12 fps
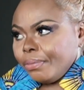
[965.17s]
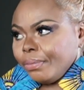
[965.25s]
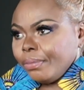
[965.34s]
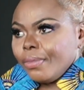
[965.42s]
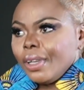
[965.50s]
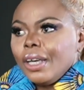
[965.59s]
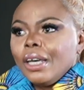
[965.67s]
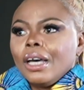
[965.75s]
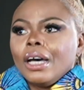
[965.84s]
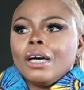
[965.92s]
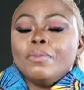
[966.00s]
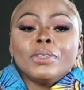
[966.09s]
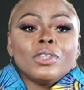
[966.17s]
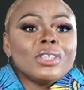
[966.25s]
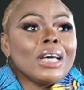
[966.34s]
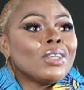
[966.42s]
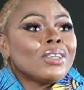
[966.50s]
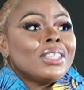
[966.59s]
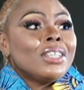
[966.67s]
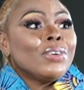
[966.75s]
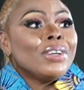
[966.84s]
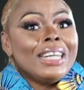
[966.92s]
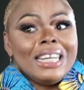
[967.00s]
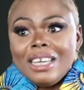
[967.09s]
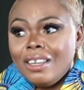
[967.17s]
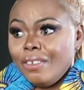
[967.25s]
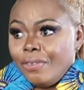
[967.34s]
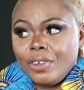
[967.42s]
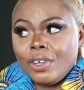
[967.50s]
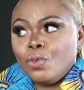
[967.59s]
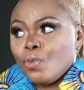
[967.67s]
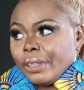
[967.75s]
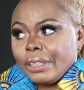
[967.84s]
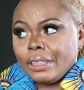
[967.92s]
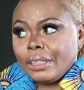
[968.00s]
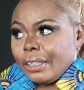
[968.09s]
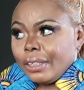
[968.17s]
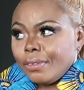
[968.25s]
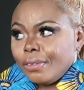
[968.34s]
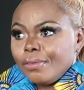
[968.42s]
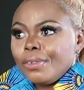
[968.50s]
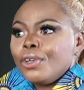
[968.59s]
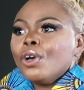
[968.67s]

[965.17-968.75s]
Okay a musician doesn't even live in one city. Mm.